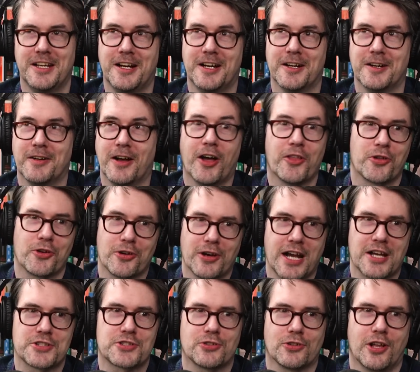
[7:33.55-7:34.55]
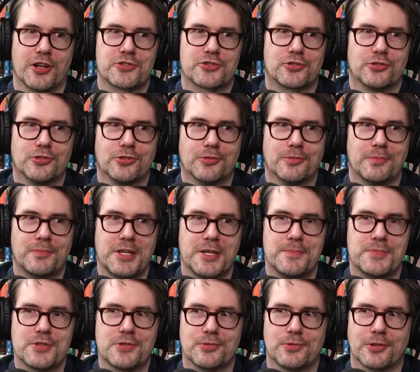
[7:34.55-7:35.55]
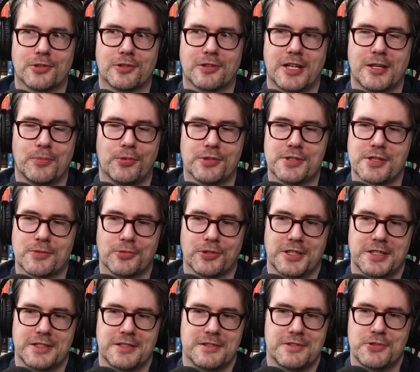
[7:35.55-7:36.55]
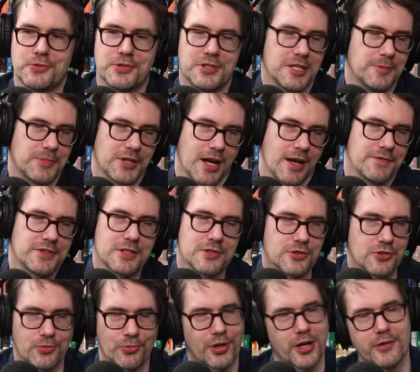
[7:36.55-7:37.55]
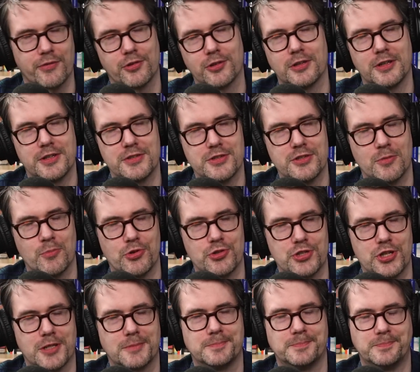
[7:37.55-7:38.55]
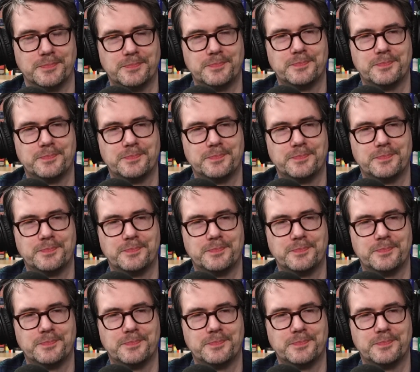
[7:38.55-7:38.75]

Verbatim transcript: uh, other astrological peeps who are able to really do a deep dives into whatever is emerging.